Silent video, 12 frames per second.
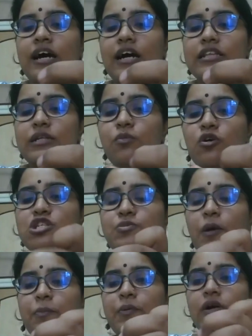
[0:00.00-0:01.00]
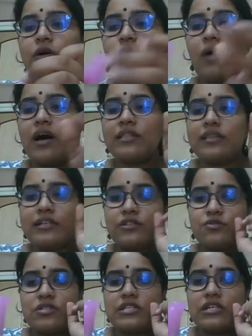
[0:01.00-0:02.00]
uh, the most popular one that
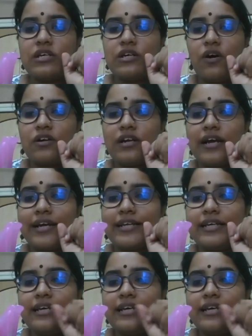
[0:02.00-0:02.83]
you see online